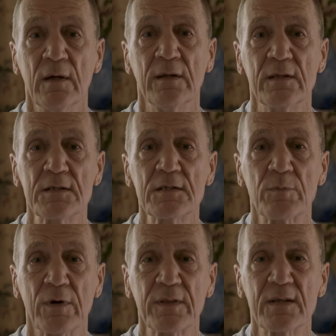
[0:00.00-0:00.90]
And this is
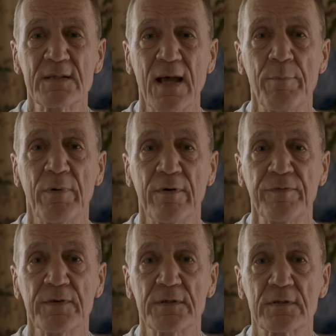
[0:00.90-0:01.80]
what this app
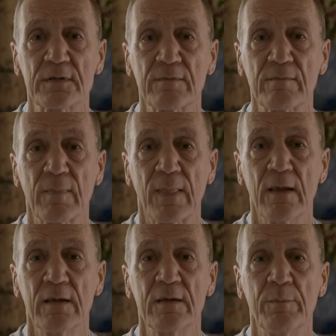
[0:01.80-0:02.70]
offers,
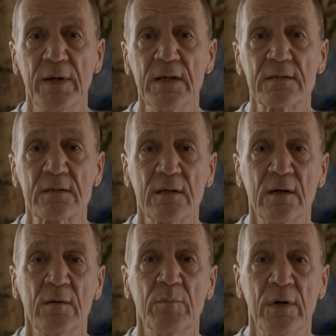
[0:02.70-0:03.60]
the best
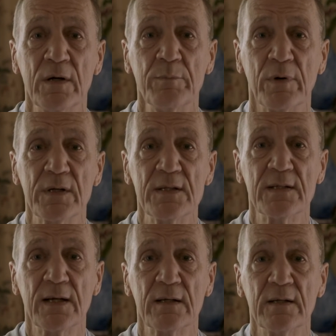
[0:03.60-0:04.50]
mind-body
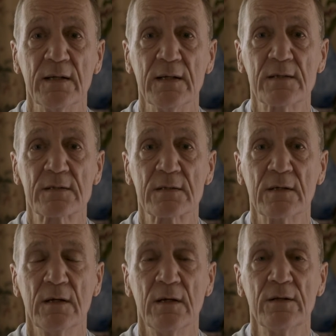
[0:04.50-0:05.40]
techniques
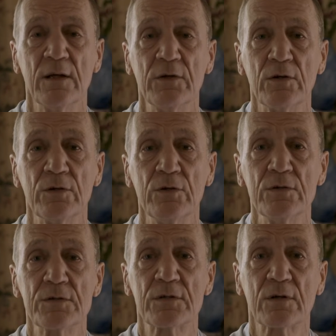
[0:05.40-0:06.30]
that you can
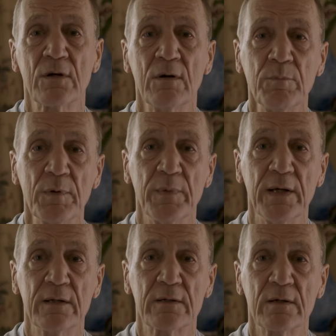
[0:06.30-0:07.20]
use to
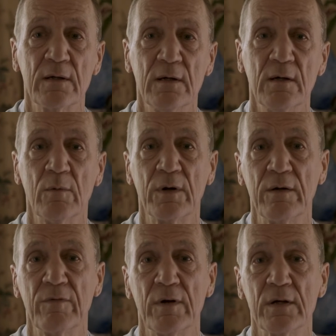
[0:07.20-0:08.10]
complement
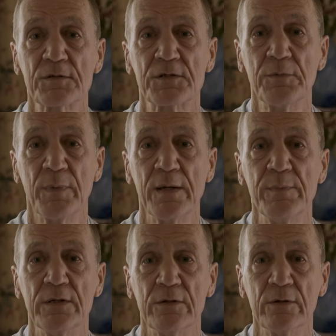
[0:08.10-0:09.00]
whatever else you may
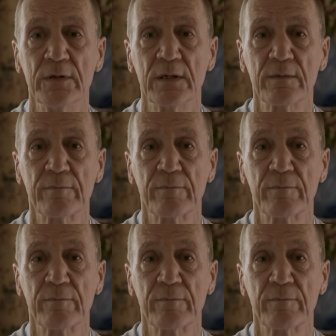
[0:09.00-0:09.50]
be doing.